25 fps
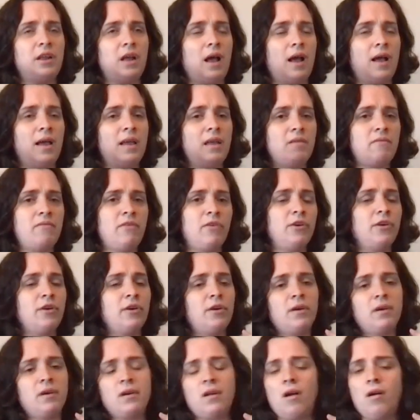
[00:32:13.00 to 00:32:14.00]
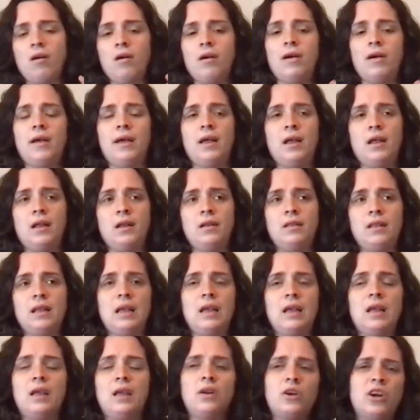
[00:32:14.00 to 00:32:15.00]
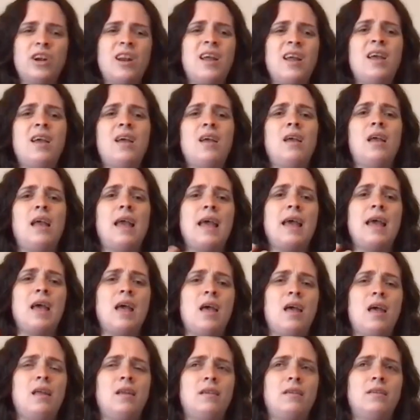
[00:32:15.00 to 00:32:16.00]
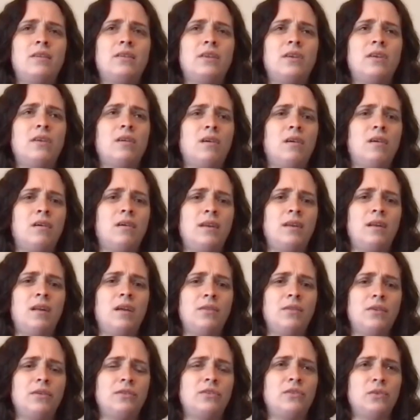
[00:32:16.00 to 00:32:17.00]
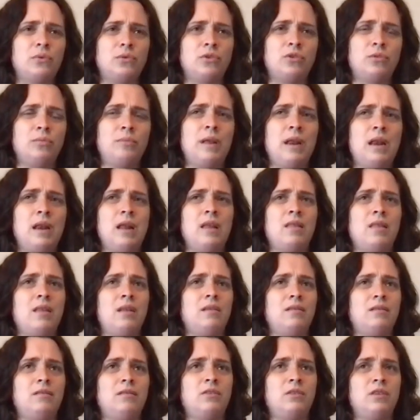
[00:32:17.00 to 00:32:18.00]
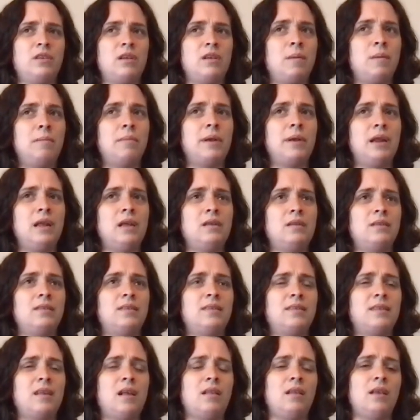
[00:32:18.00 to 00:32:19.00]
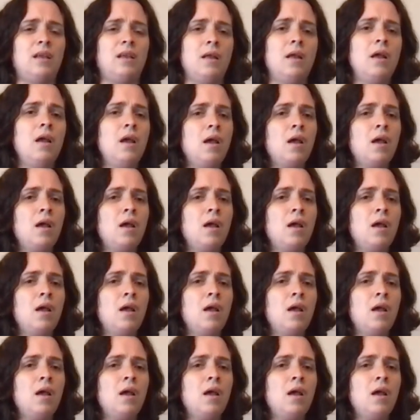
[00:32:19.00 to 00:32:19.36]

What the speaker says: I have heard on the internet and on other social media things, companies selling